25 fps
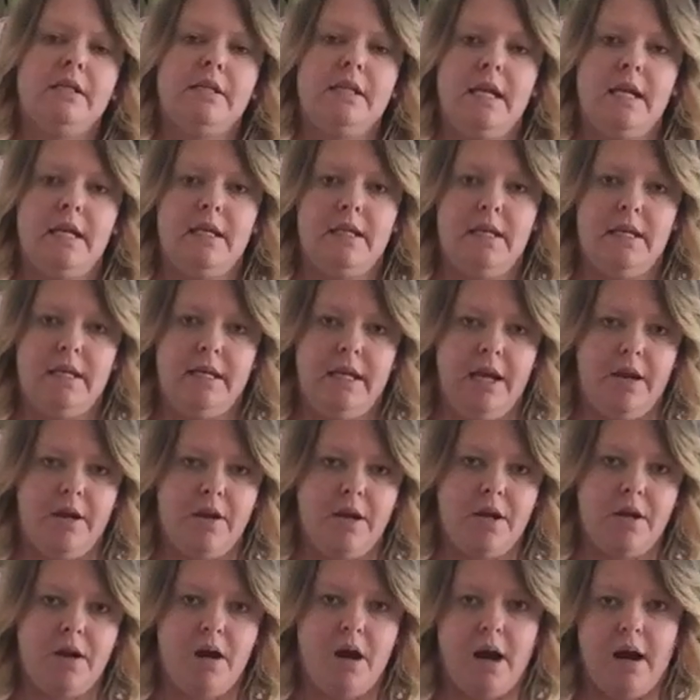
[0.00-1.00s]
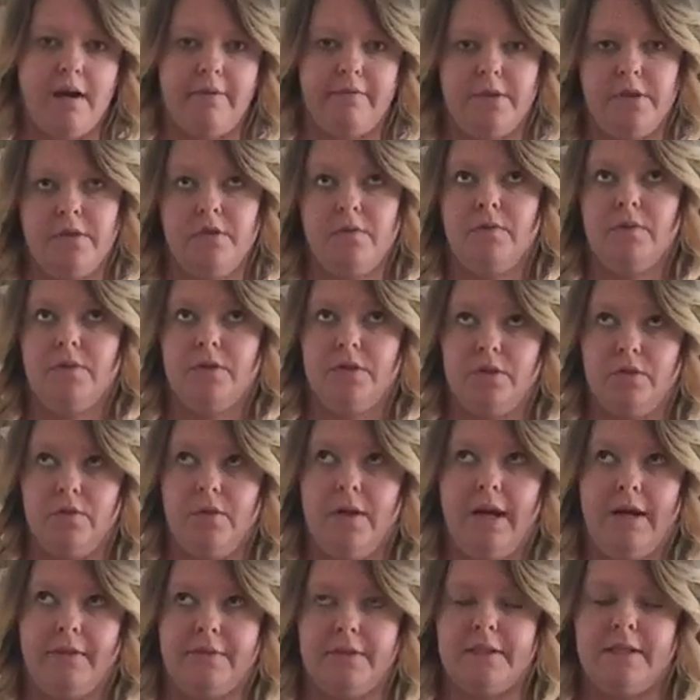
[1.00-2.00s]
to take the carrier off. You do
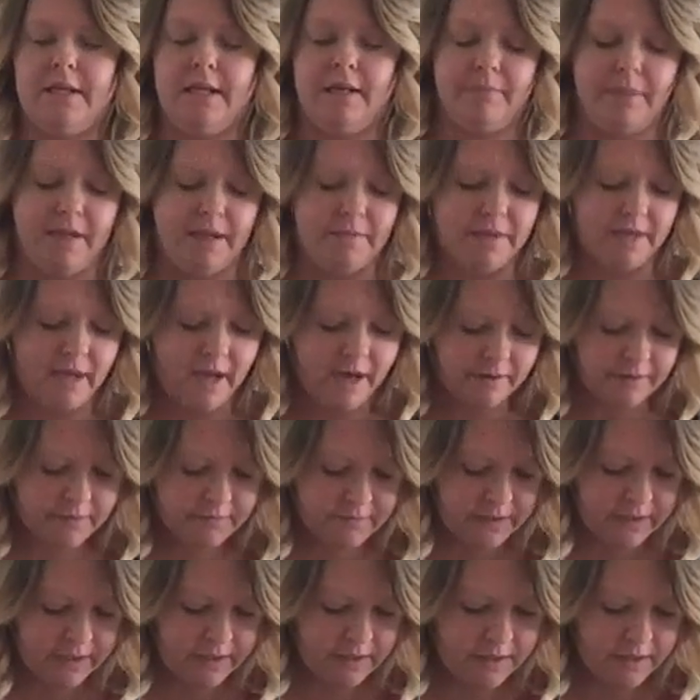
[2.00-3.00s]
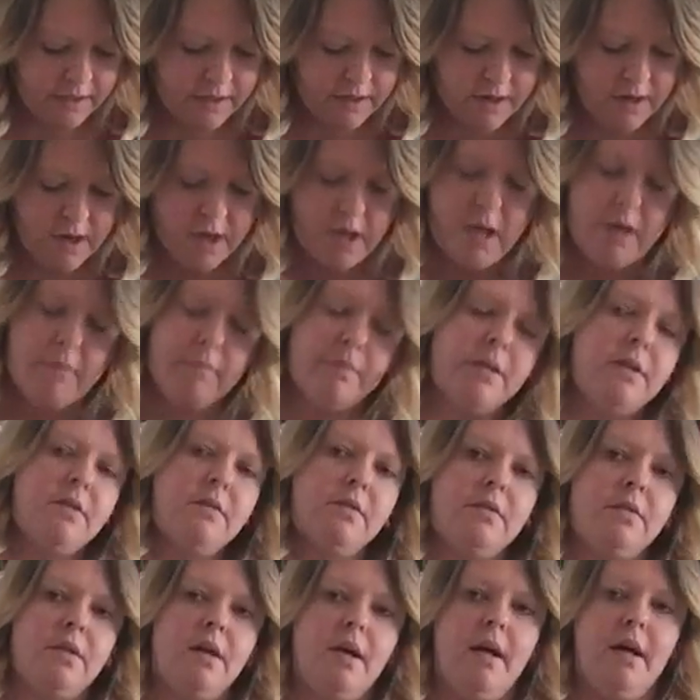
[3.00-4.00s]
have to take baby out of the carrier, but
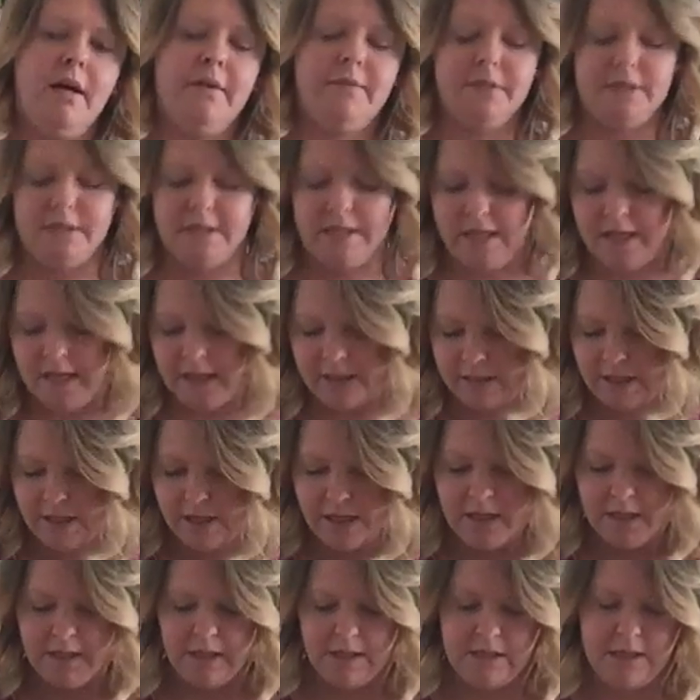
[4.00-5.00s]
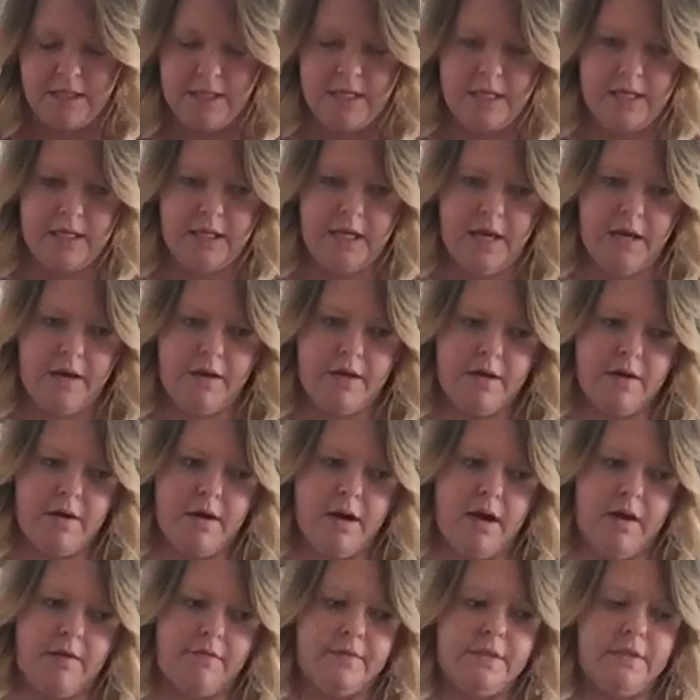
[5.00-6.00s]
you do not have to take the carrier
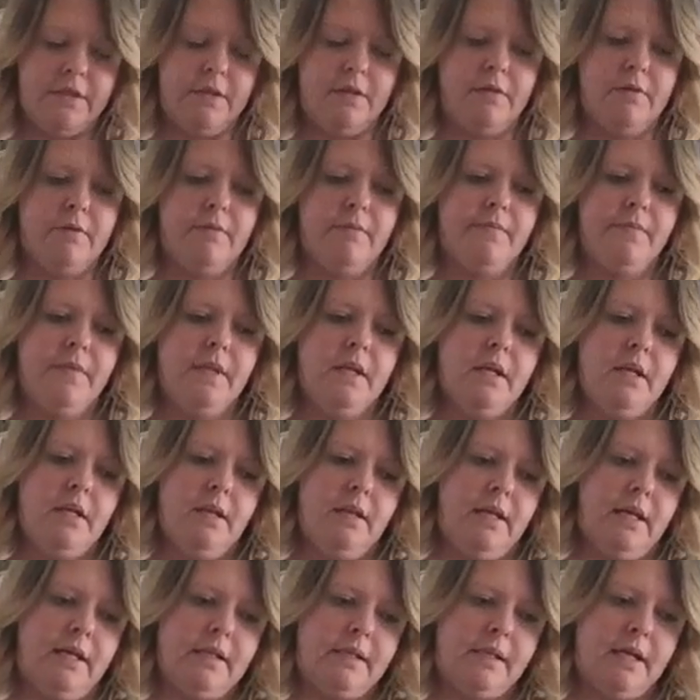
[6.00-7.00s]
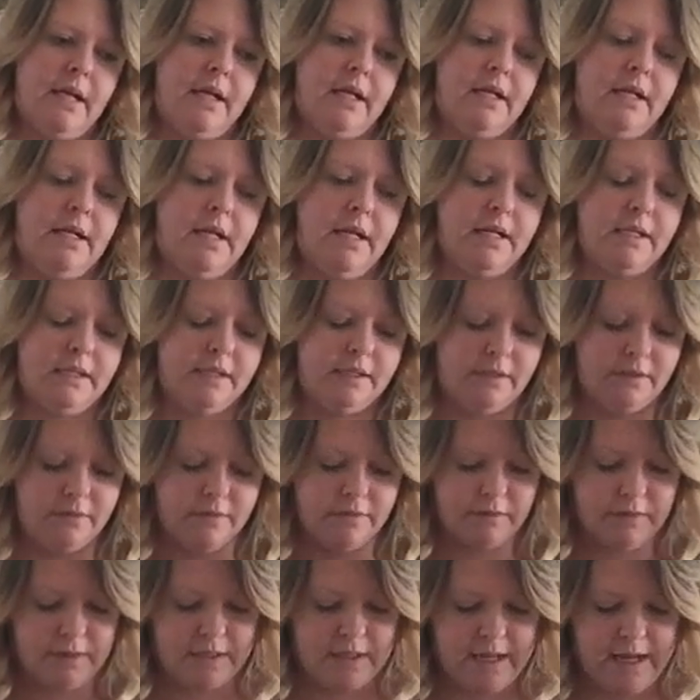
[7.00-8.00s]
off. So that's kind of nice.
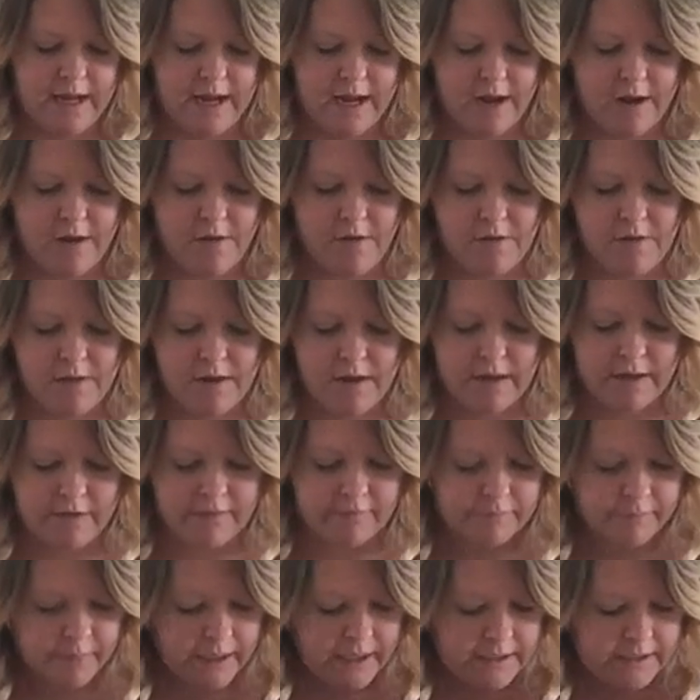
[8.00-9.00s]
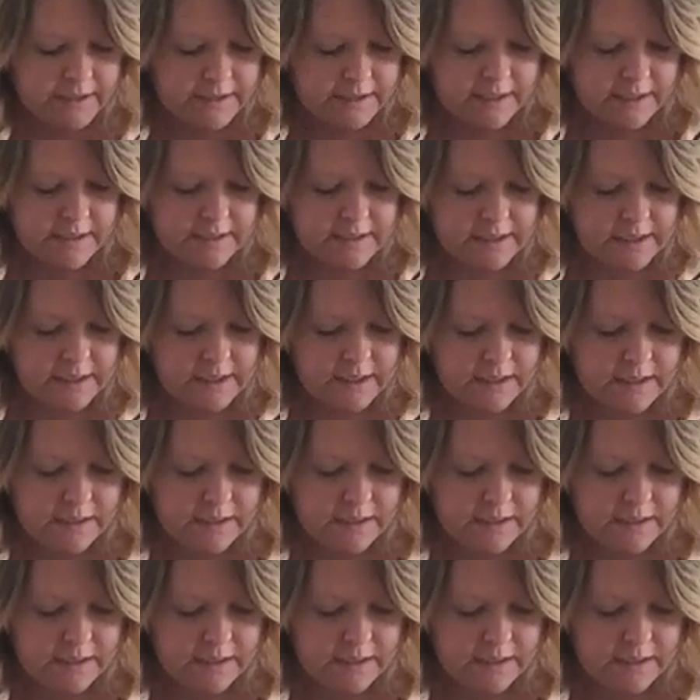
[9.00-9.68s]
So now I've buttoned it